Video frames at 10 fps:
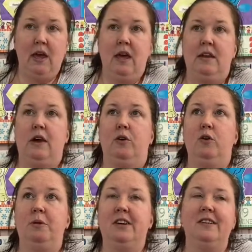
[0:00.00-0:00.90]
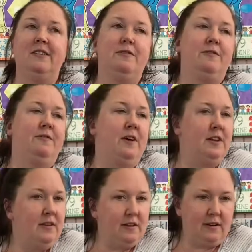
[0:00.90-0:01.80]
Now, oobleck is a
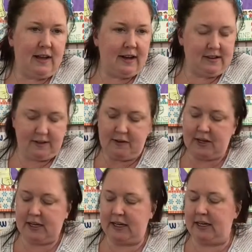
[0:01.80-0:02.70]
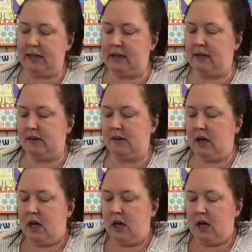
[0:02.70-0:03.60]
fun little activity. It
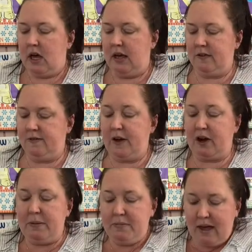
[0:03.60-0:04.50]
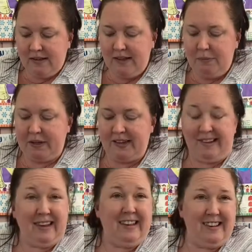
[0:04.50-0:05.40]
is very messy, but it's
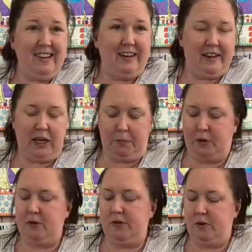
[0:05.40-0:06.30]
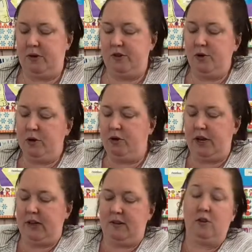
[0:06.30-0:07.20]
easily cleanable. So it's two
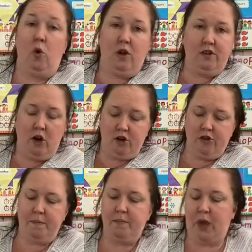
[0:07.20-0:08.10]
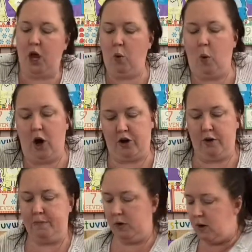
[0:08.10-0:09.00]
ingredients. It's cornstarch and water.
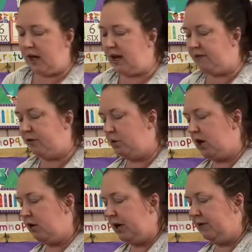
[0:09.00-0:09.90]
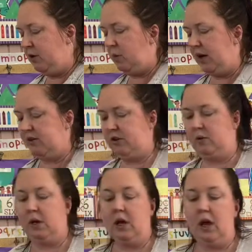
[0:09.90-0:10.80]
You can add food coloring if you want to.
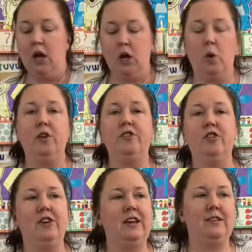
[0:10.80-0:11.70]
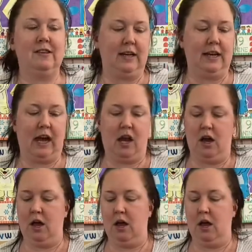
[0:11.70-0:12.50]
Cornstarch is gonna get